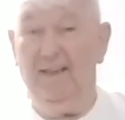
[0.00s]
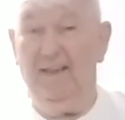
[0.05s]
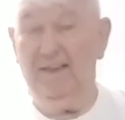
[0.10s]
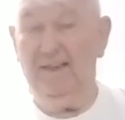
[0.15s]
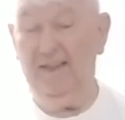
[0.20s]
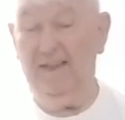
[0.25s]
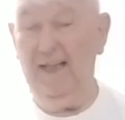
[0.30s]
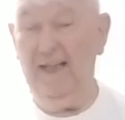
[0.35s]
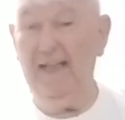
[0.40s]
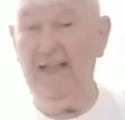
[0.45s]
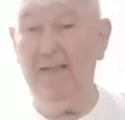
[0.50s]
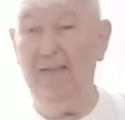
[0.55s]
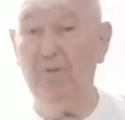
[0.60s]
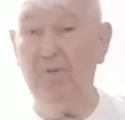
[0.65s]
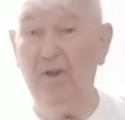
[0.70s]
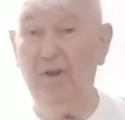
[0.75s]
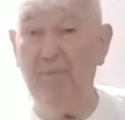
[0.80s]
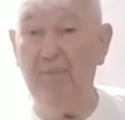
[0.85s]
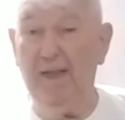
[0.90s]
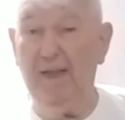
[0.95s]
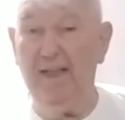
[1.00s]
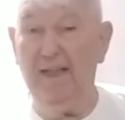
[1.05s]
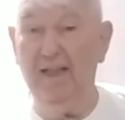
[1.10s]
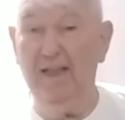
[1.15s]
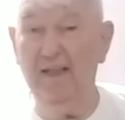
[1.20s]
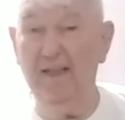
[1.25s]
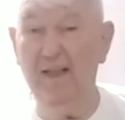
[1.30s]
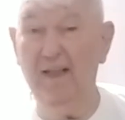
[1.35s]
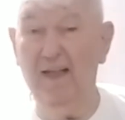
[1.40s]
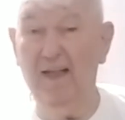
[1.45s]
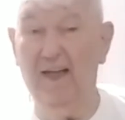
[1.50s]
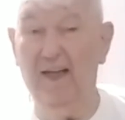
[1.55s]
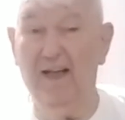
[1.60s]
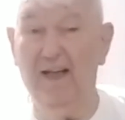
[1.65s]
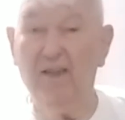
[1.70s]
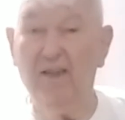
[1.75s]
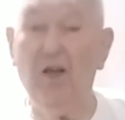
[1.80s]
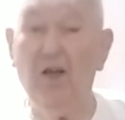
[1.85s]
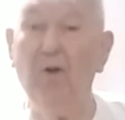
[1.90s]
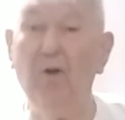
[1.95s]
Tonight I'm going to be
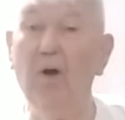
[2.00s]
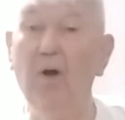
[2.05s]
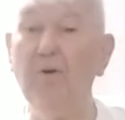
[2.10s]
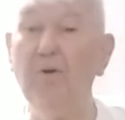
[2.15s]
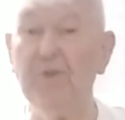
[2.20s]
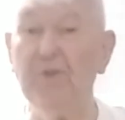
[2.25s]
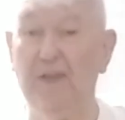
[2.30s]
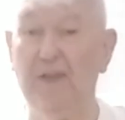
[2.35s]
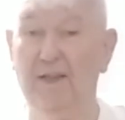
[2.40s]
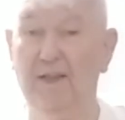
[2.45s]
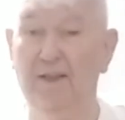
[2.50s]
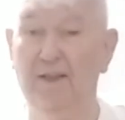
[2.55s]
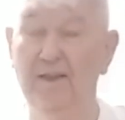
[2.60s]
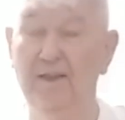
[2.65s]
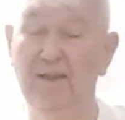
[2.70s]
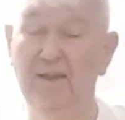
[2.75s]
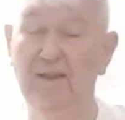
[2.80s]
co-hosting,